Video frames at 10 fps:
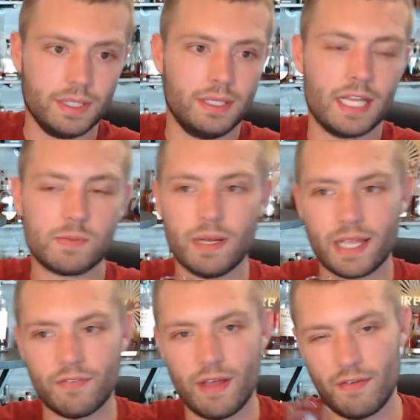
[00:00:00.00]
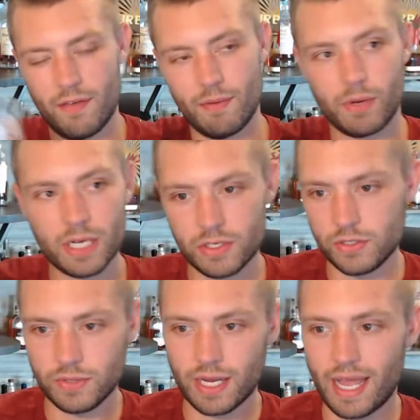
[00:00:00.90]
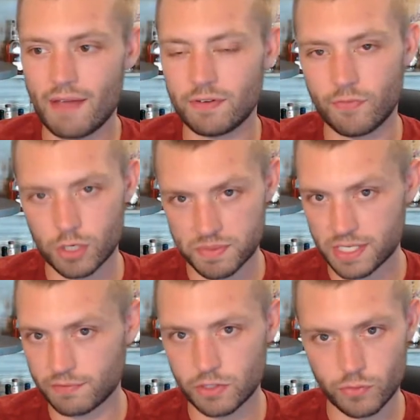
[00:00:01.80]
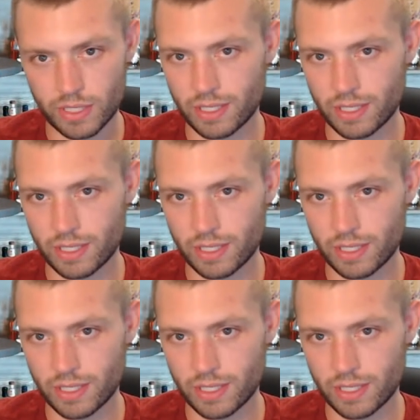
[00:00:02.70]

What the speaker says: That's why, like, if I'm going to do that, I have to force myself to drink,